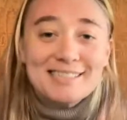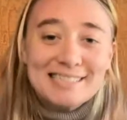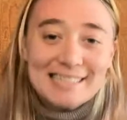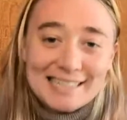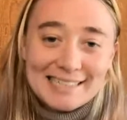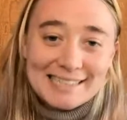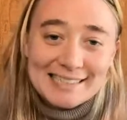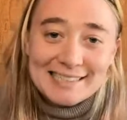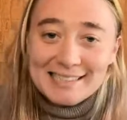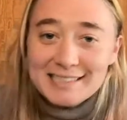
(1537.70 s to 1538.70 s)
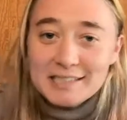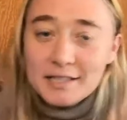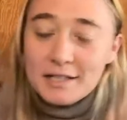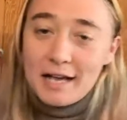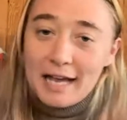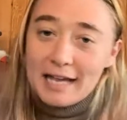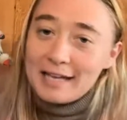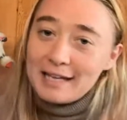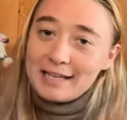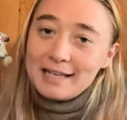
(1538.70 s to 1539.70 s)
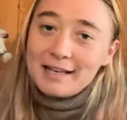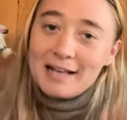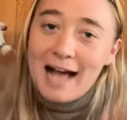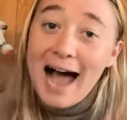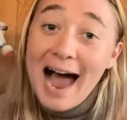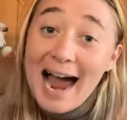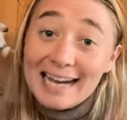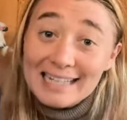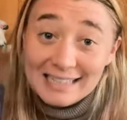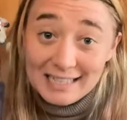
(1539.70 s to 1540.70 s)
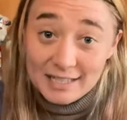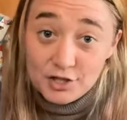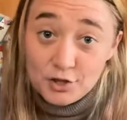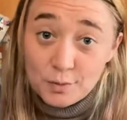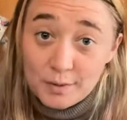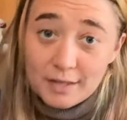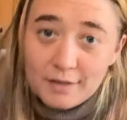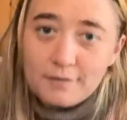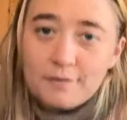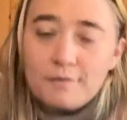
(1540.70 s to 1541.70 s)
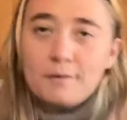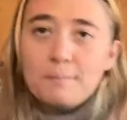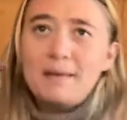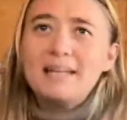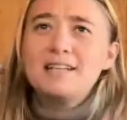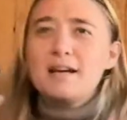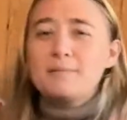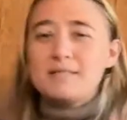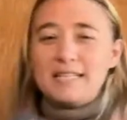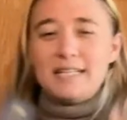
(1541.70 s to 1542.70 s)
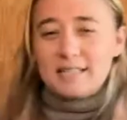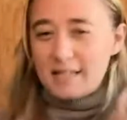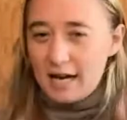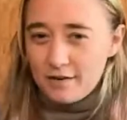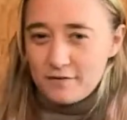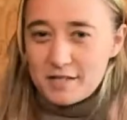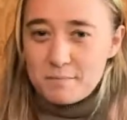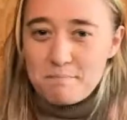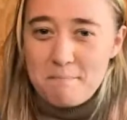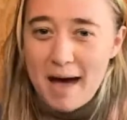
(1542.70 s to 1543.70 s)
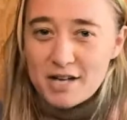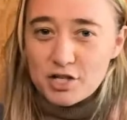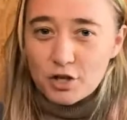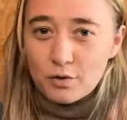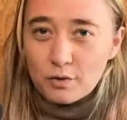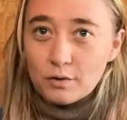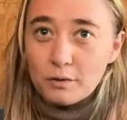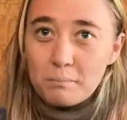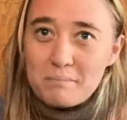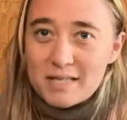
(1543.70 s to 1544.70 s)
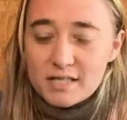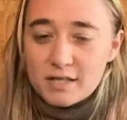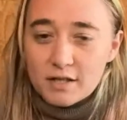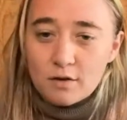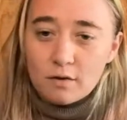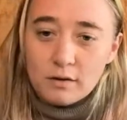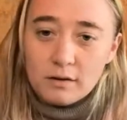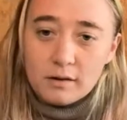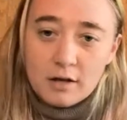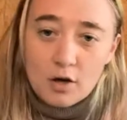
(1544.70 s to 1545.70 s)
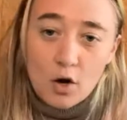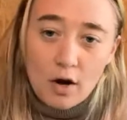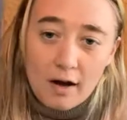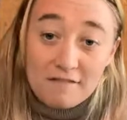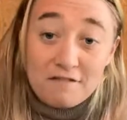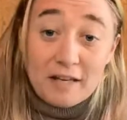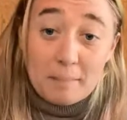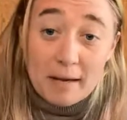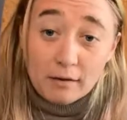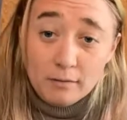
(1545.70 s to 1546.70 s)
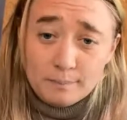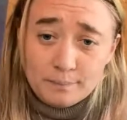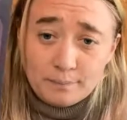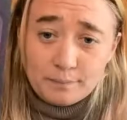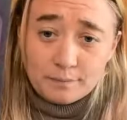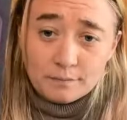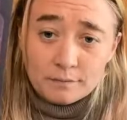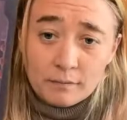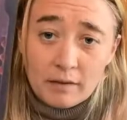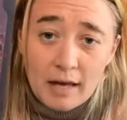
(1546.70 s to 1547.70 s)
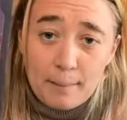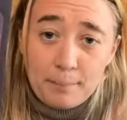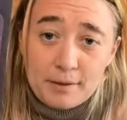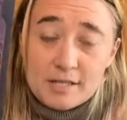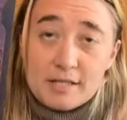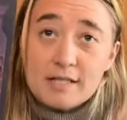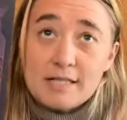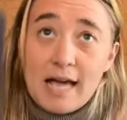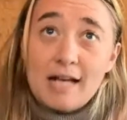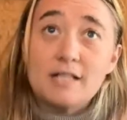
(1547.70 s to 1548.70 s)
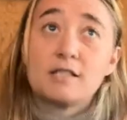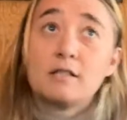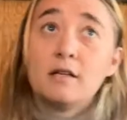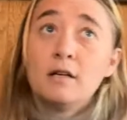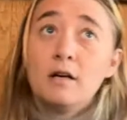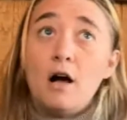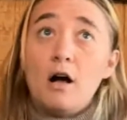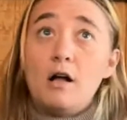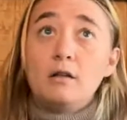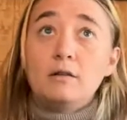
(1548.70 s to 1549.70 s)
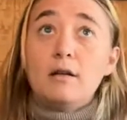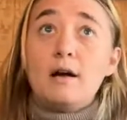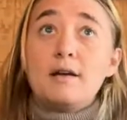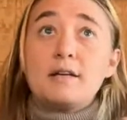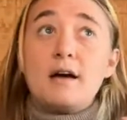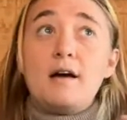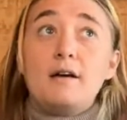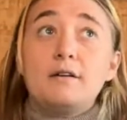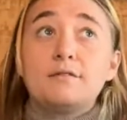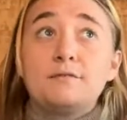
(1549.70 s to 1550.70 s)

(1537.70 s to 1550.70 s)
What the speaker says: is a highly intuitive, many times seen as kind of this magical, mystical female. The High Priestess has a lot of